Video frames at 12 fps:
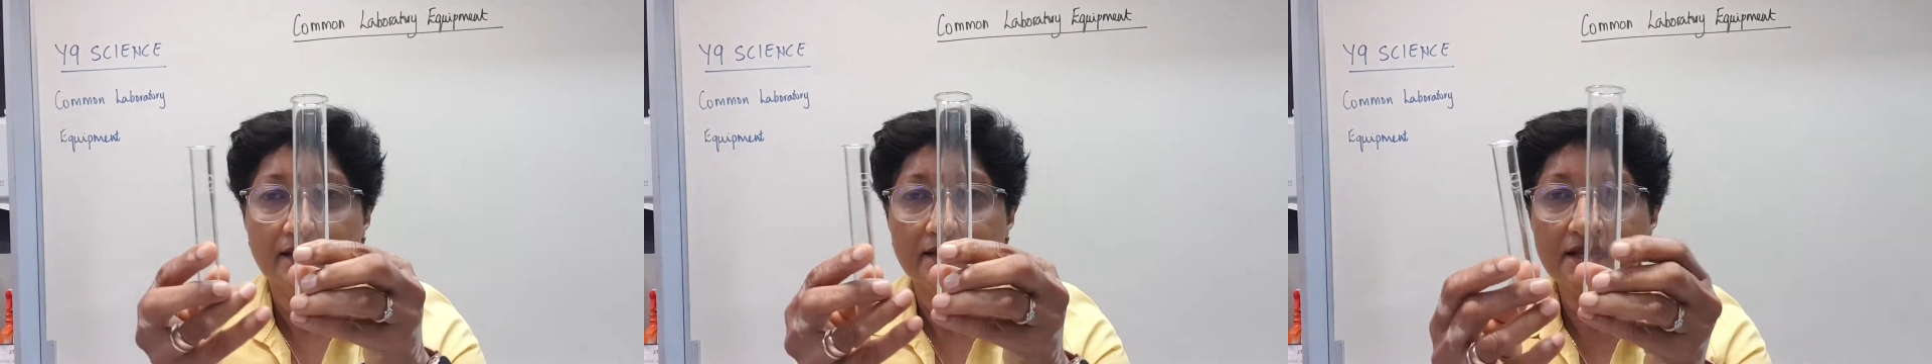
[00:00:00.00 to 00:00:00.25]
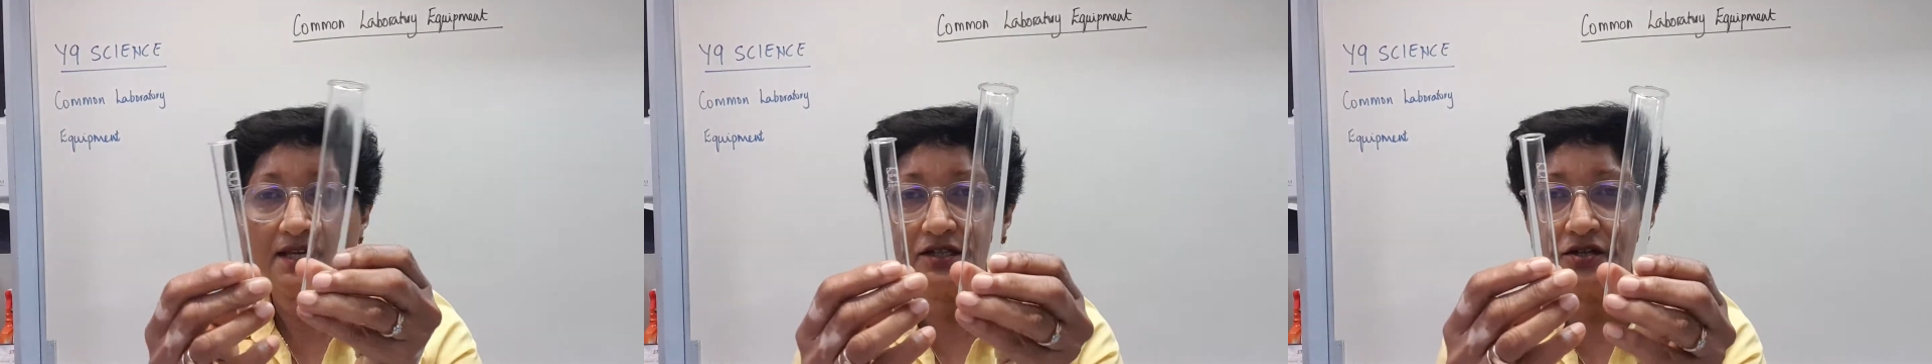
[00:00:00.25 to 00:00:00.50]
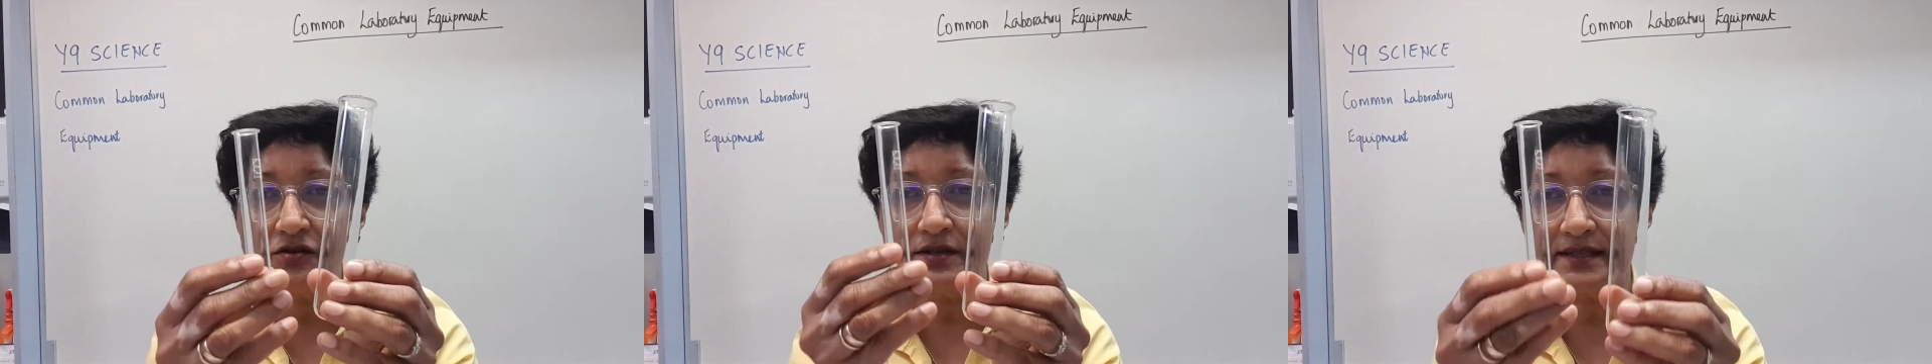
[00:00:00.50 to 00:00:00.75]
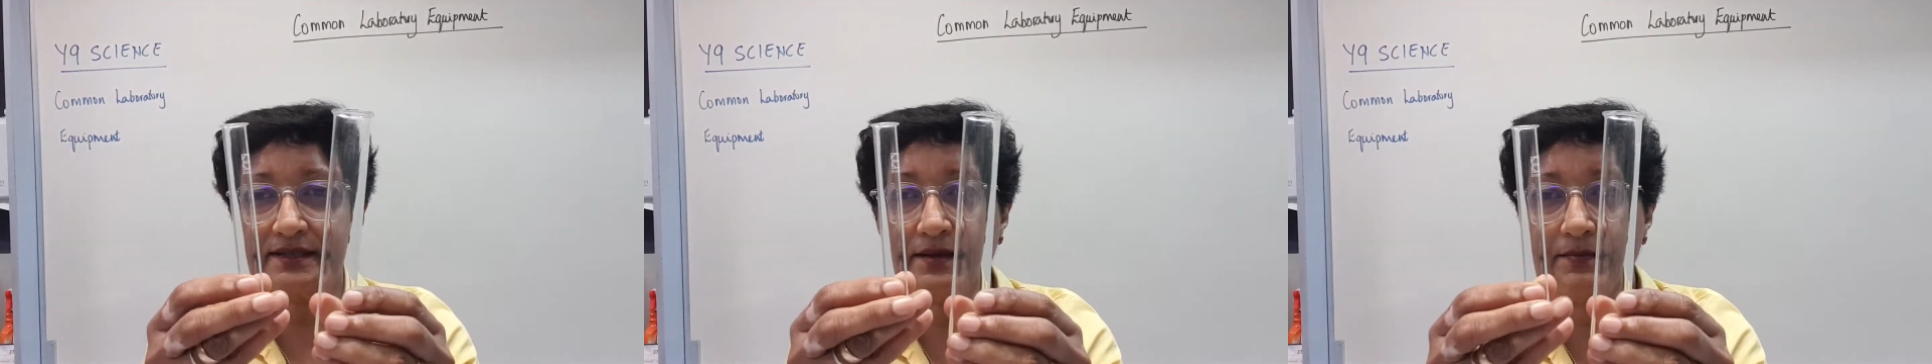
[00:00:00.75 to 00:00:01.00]
these look
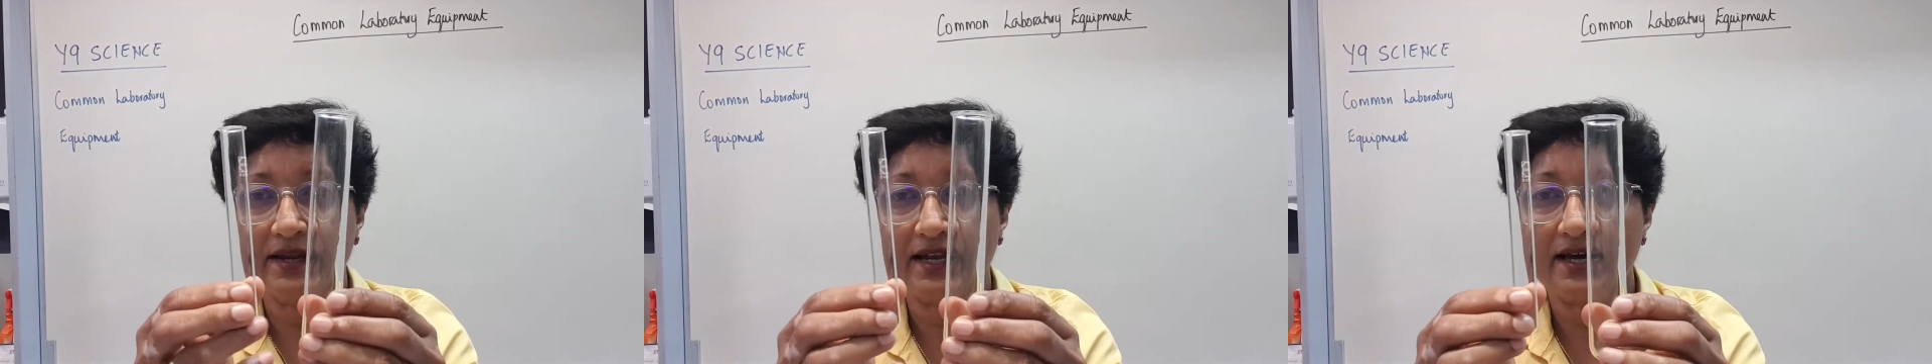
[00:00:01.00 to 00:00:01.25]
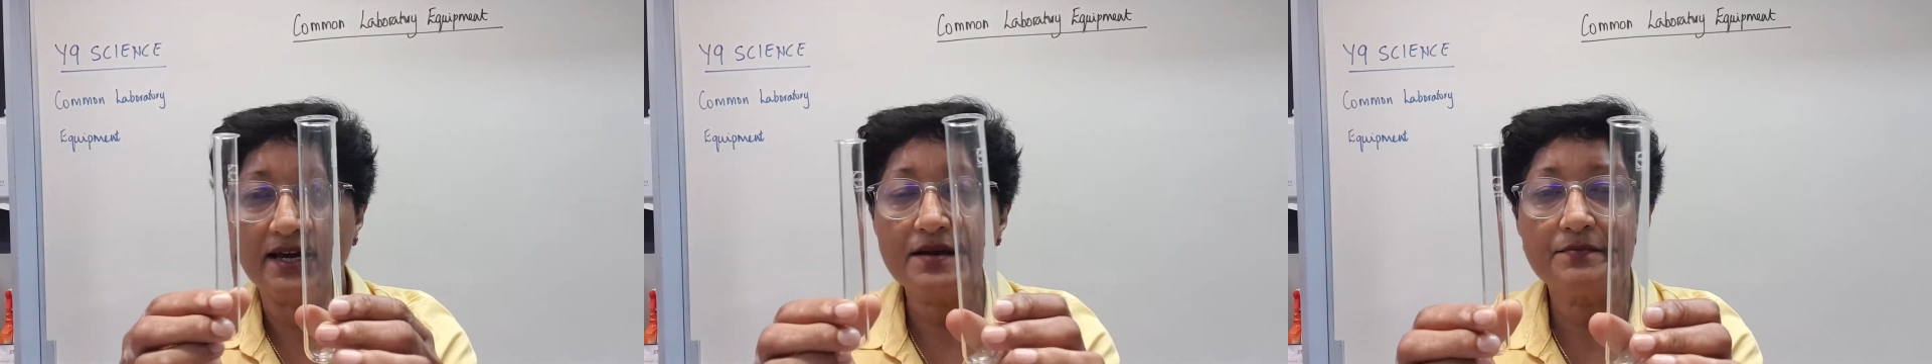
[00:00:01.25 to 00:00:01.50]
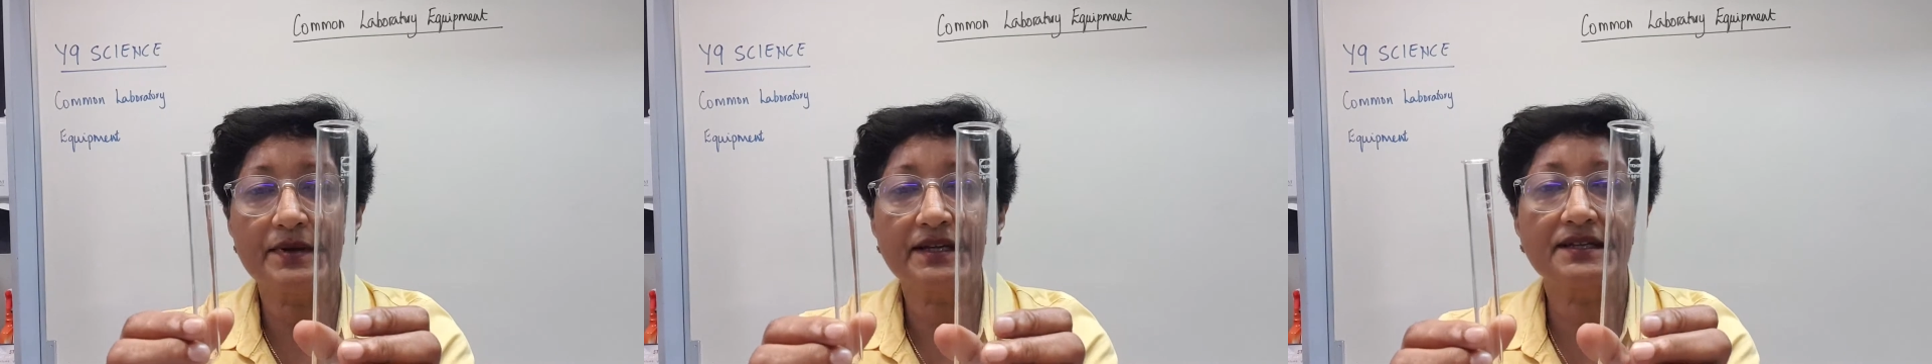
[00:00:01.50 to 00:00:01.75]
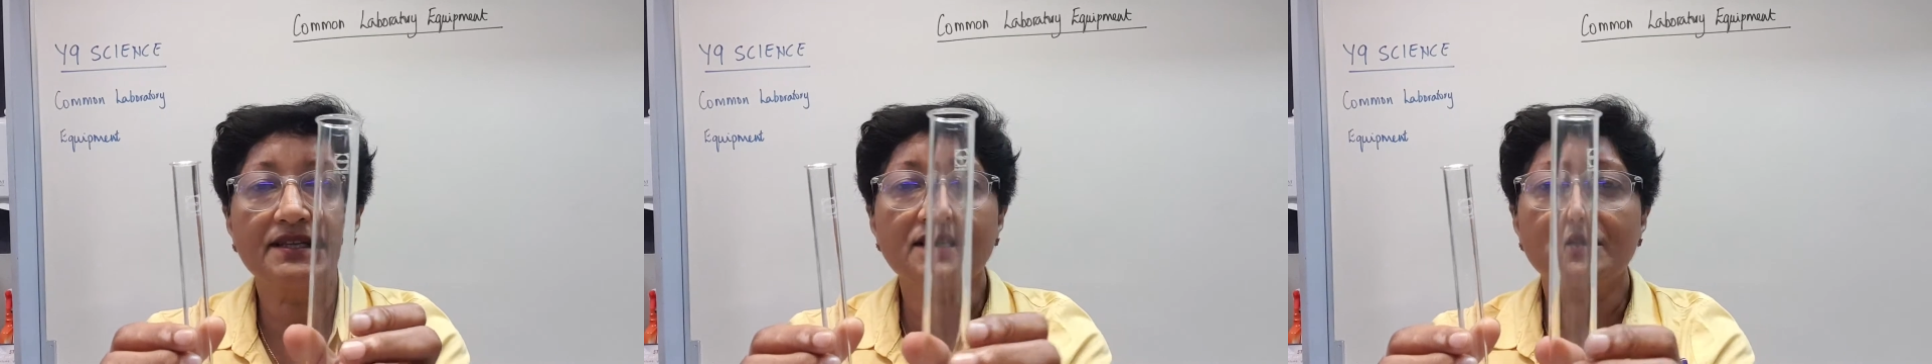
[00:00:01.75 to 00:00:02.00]
similar,
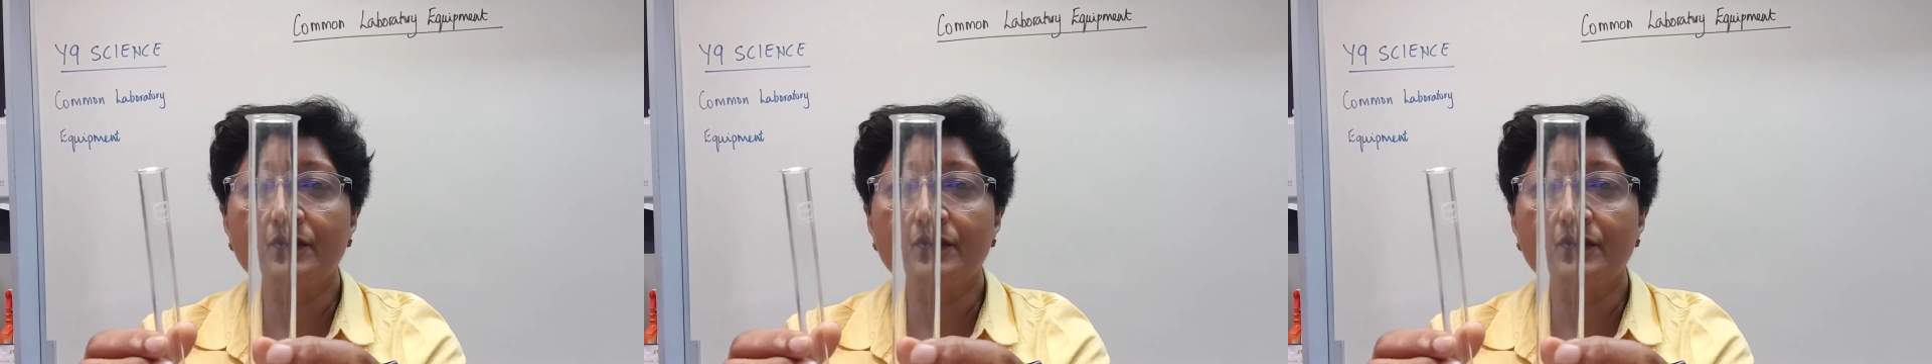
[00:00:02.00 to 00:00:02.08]
but this